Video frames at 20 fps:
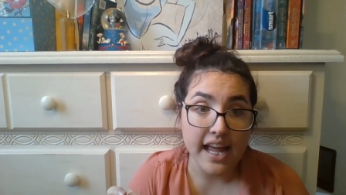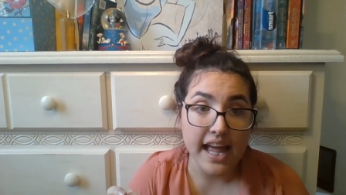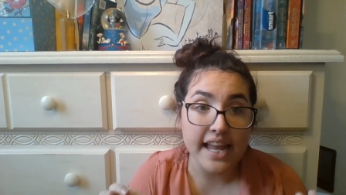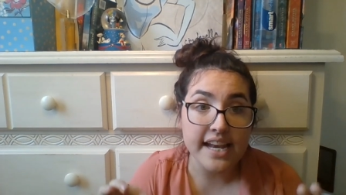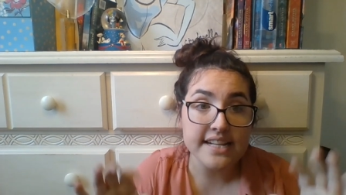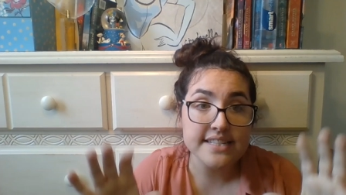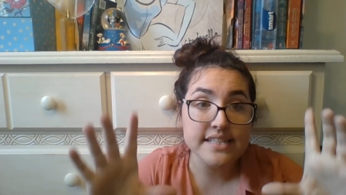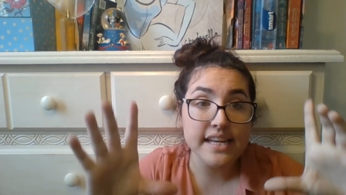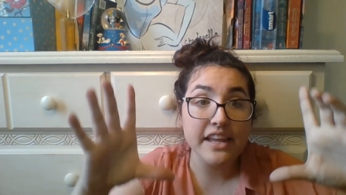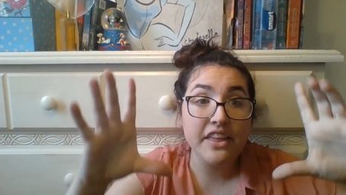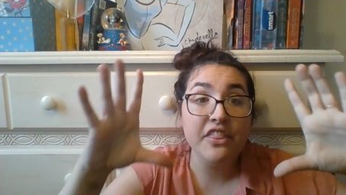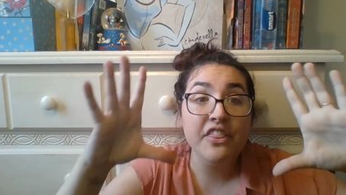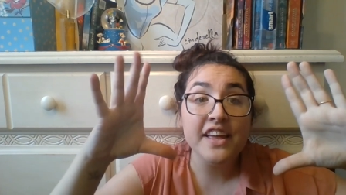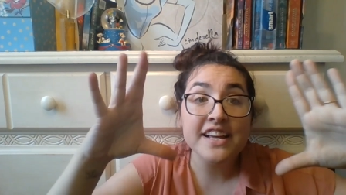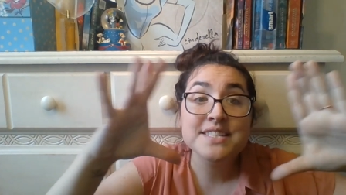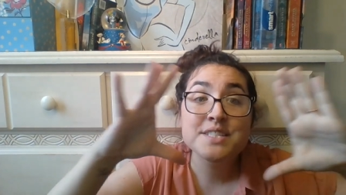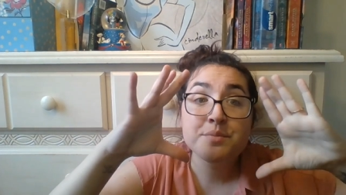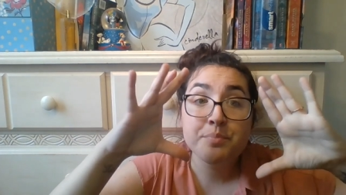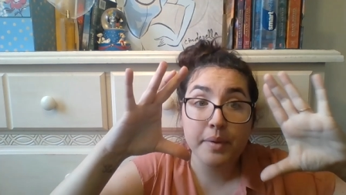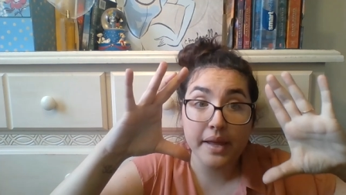And it's like
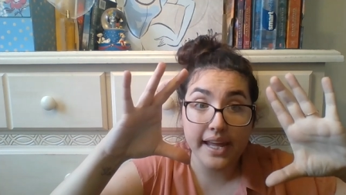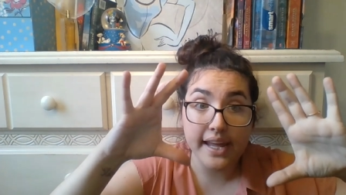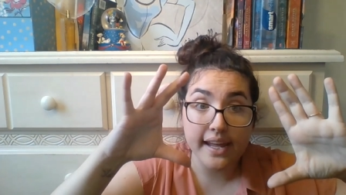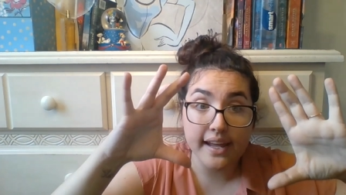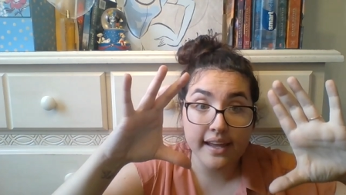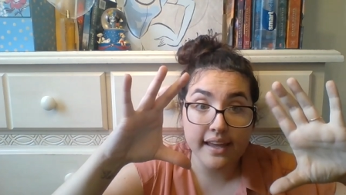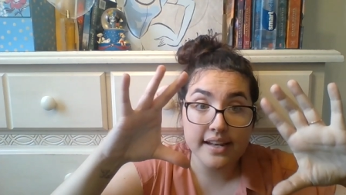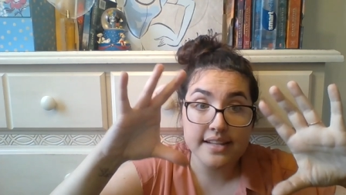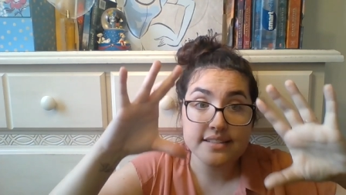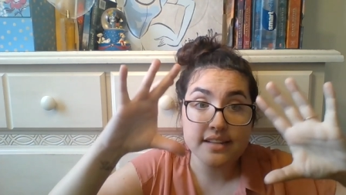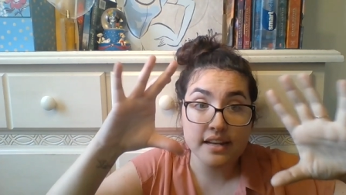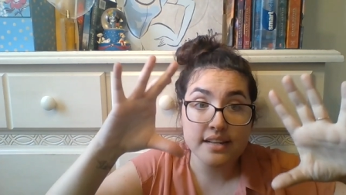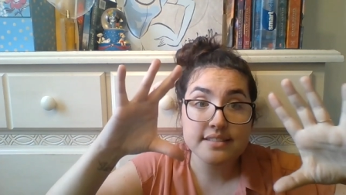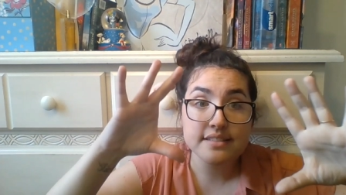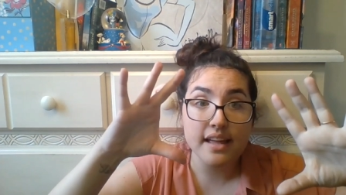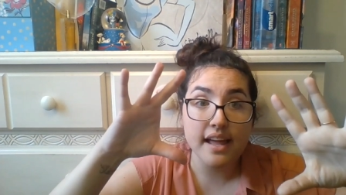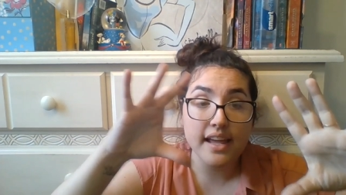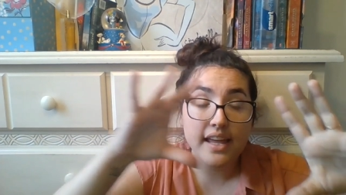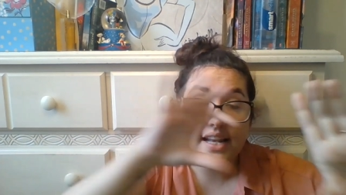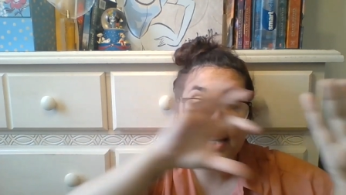this big, and it's on his
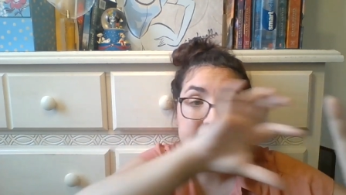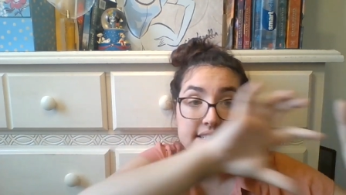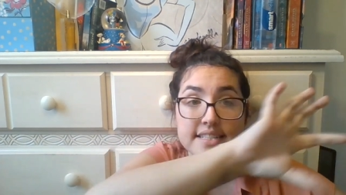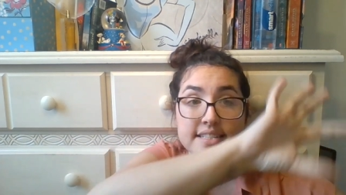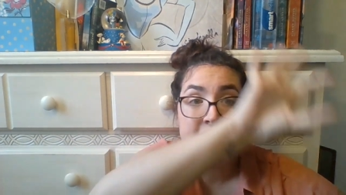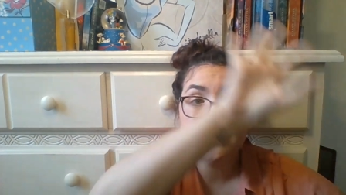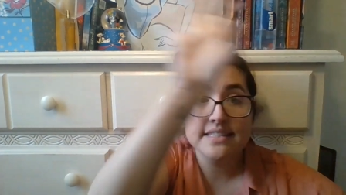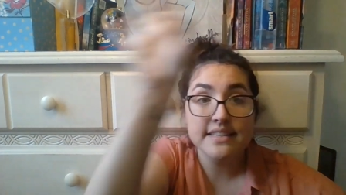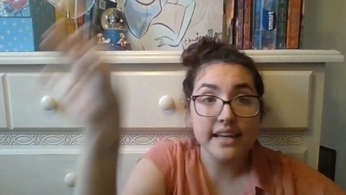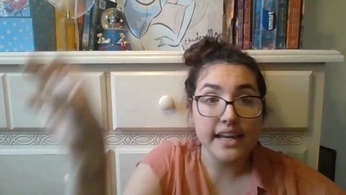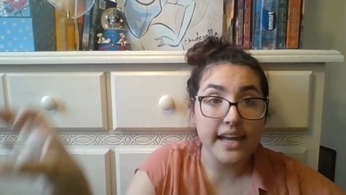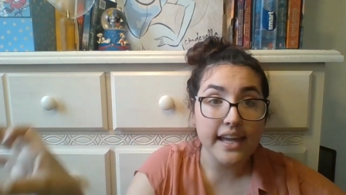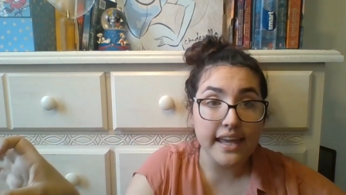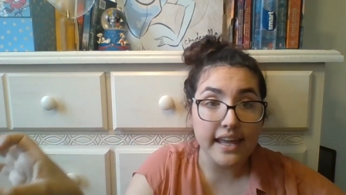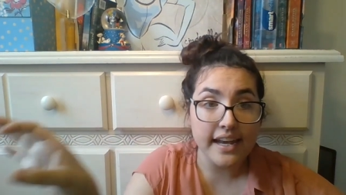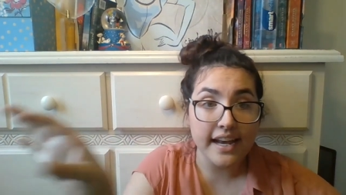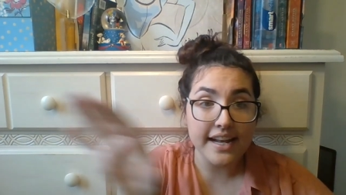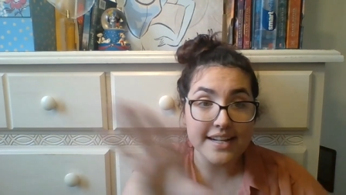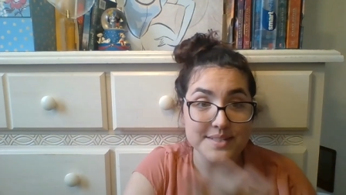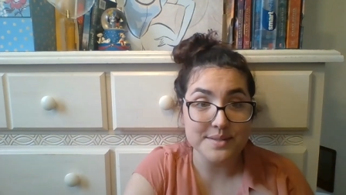leg, and it's a slick,
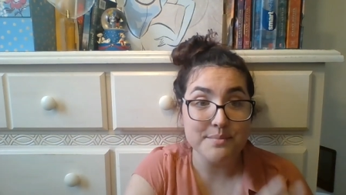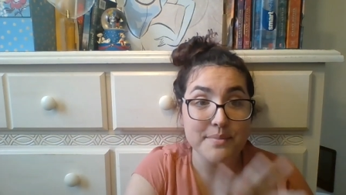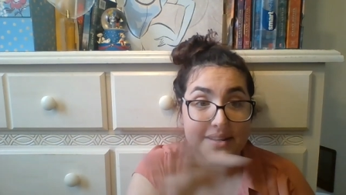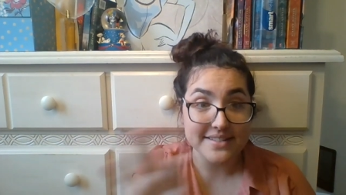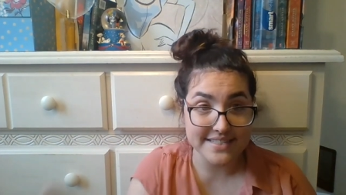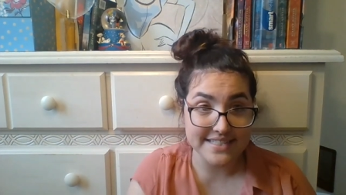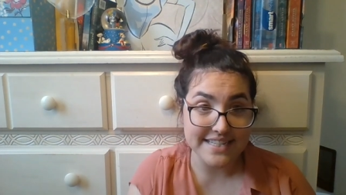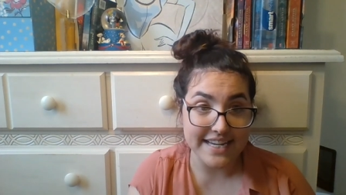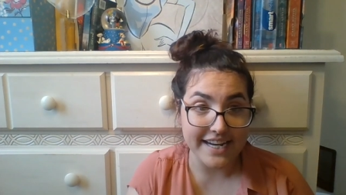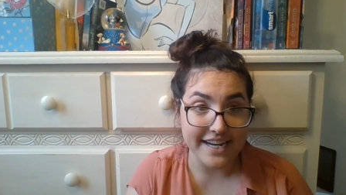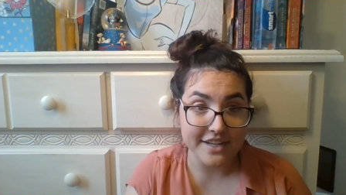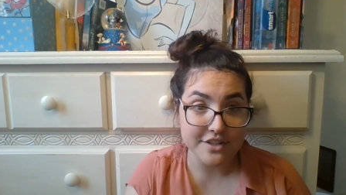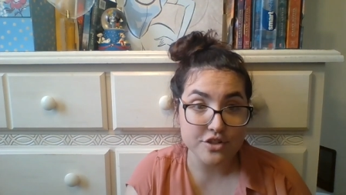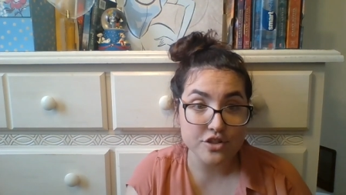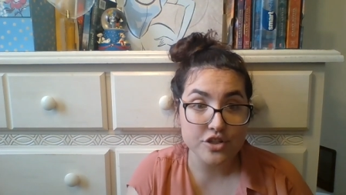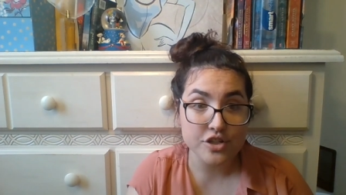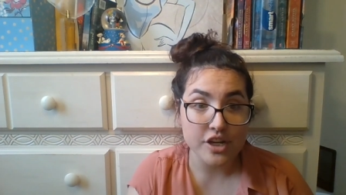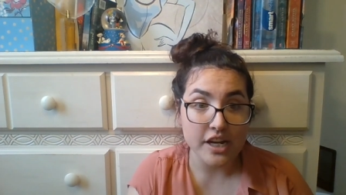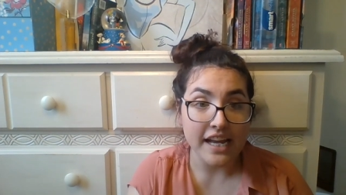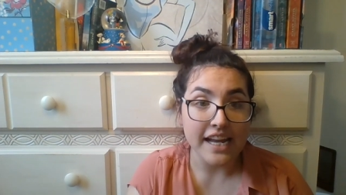and it has a
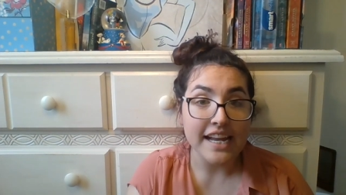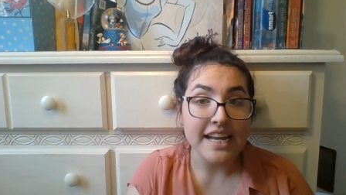mustache.